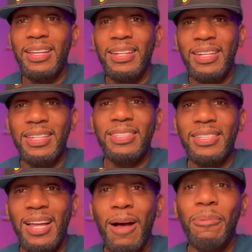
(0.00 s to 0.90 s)

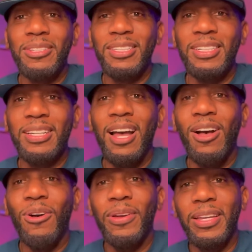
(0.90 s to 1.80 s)
Listen, I'm gonna see
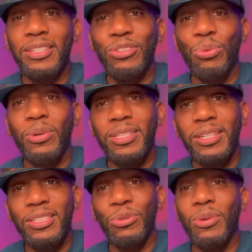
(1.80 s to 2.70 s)
y'all in
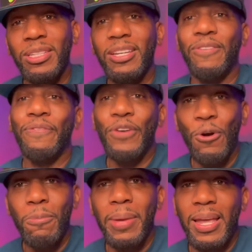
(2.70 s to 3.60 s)

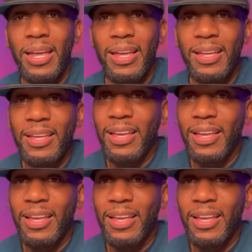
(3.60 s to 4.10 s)
2024, man,